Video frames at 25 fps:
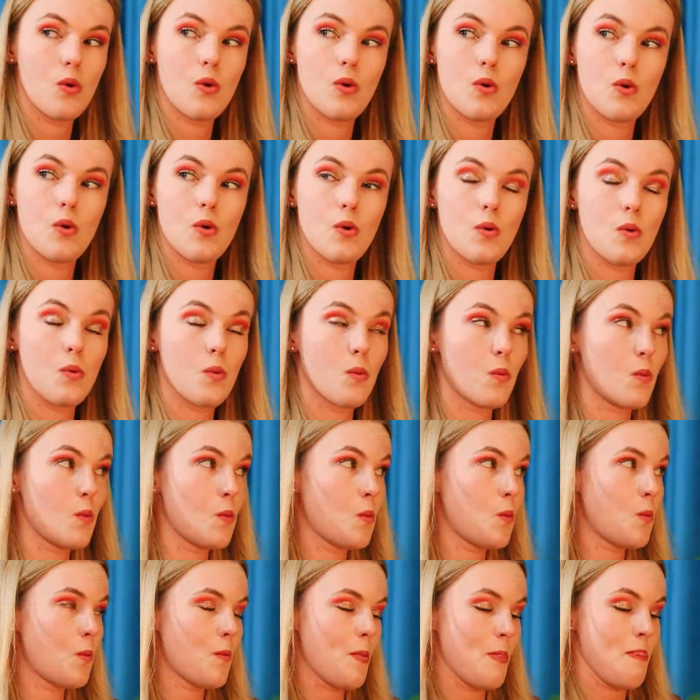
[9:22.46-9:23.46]
Hmm.
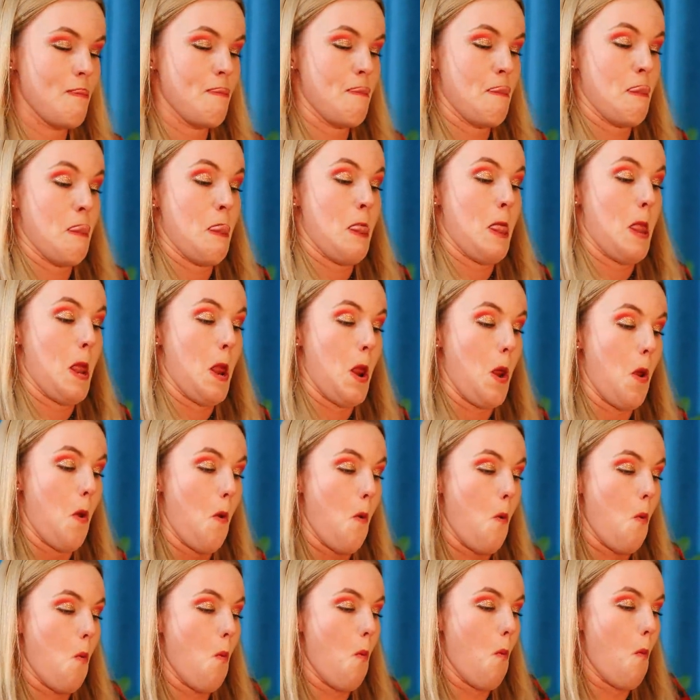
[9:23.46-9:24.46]
I don't think she'll notice
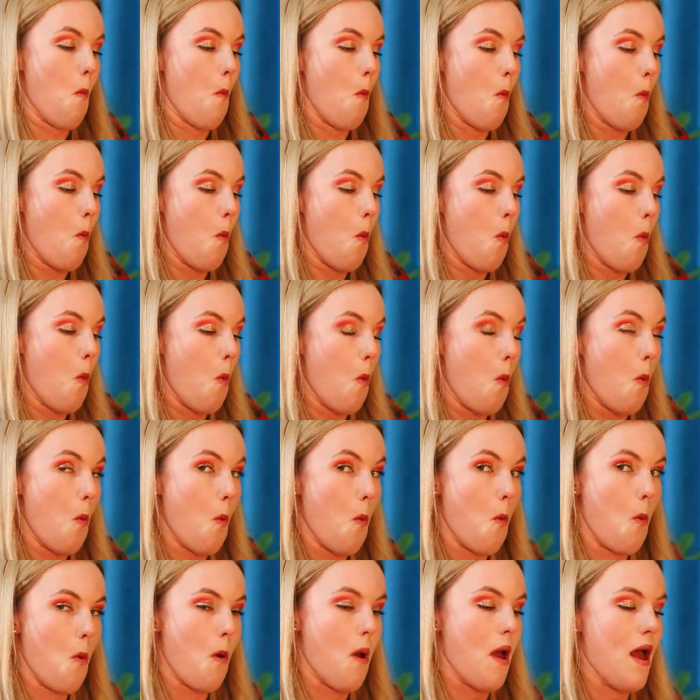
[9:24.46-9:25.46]
anything.
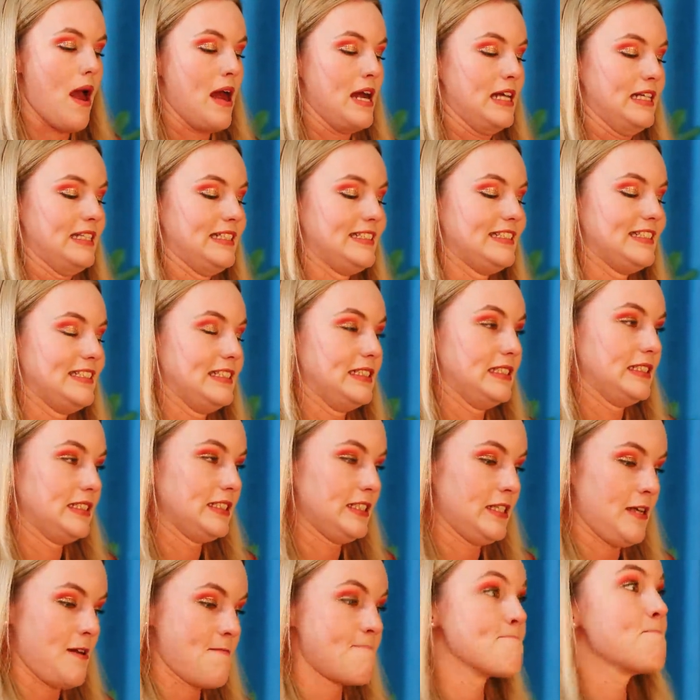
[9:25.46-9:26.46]

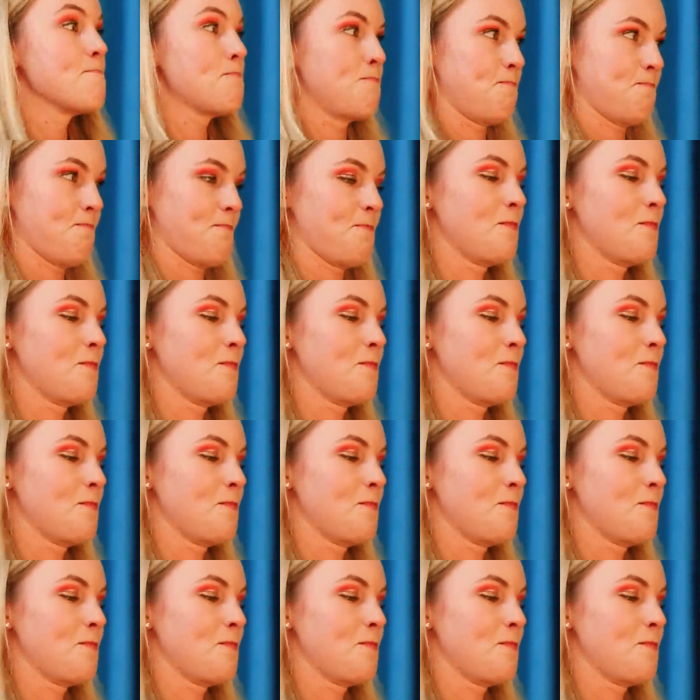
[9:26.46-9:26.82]
Perfect.